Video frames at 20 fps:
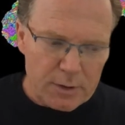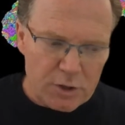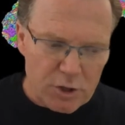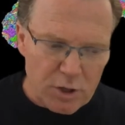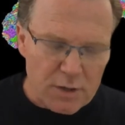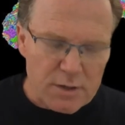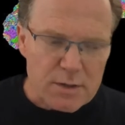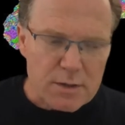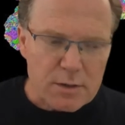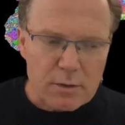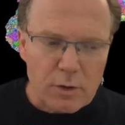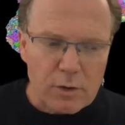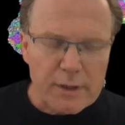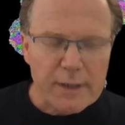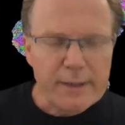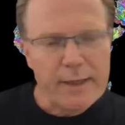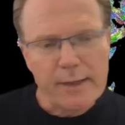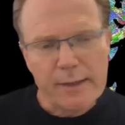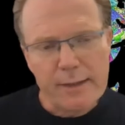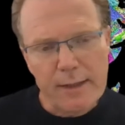just
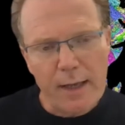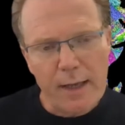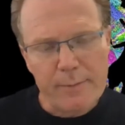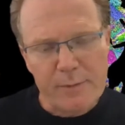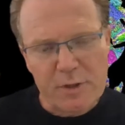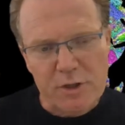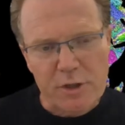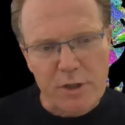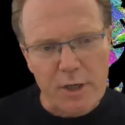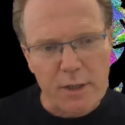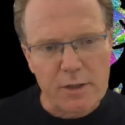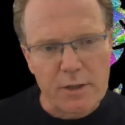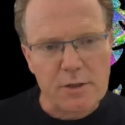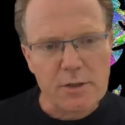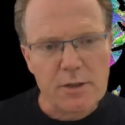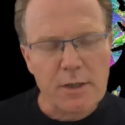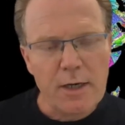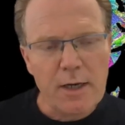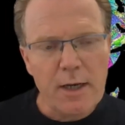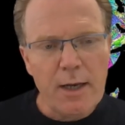looking at climate
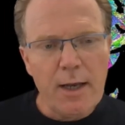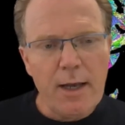change